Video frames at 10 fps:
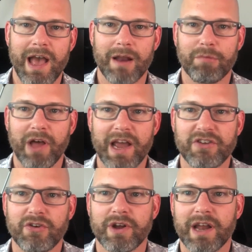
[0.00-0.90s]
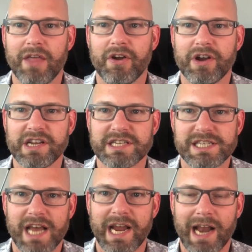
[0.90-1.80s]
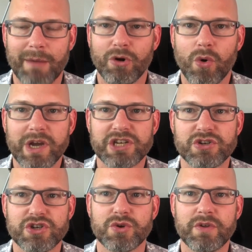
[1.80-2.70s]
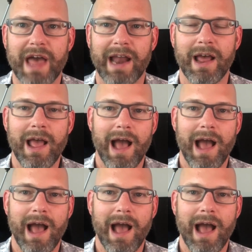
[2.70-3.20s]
and apply it to another niche site, I'm going to do that.